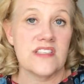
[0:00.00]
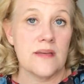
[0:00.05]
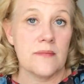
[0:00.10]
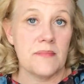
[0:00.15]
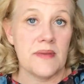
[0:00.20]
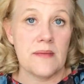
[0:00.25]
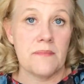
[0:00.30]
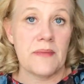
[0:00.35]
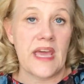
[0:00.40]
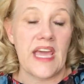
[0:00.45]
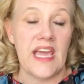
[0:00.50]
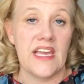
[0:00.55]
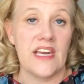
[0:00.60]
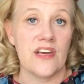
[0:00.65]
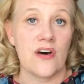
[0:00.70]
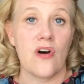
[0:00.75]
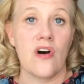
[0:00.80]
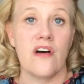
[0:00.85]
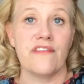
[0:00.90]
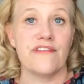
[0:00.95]
to be paid
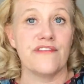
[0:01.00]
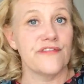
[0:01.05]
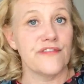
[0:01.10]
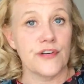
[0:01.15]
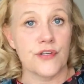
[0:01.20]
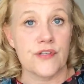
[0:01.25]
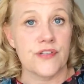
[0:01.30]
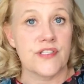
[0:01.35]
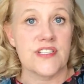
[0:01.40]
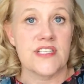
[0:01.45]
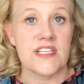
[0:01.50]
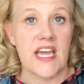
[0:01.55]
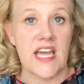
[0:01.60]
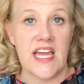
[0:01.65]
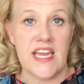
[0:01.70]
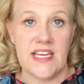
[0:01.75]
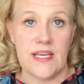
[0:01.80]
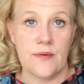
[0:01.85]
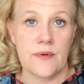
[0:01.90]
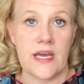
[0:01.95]
off first
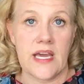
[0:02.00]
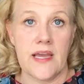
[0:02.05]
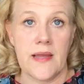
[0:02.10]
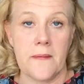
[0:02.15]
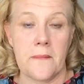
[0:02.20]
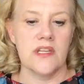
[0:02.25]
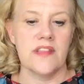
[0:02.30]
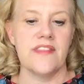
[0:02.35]
anyway.